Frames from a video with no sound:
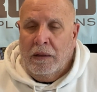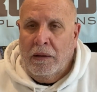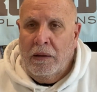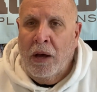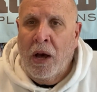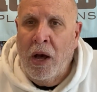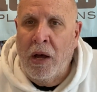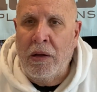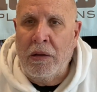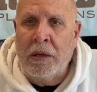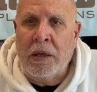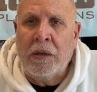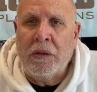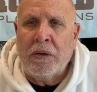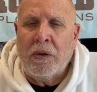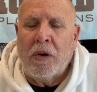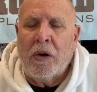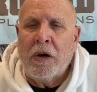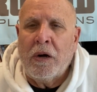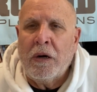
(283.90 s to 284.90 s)

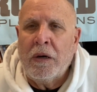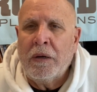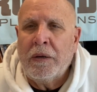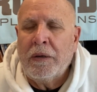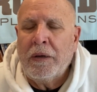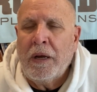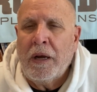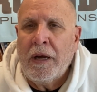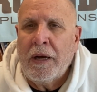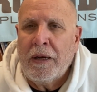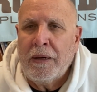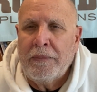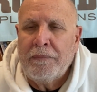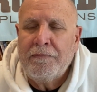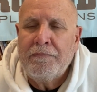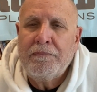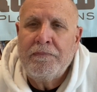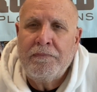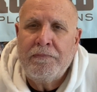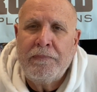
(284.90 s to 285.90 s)

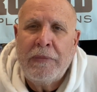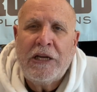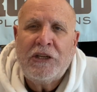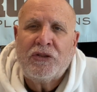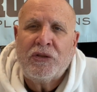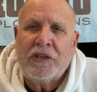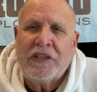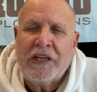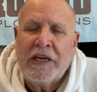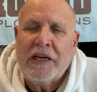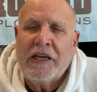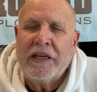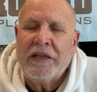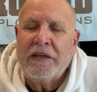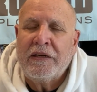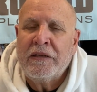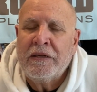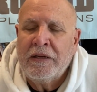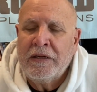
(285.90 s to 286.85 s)
Our major ticket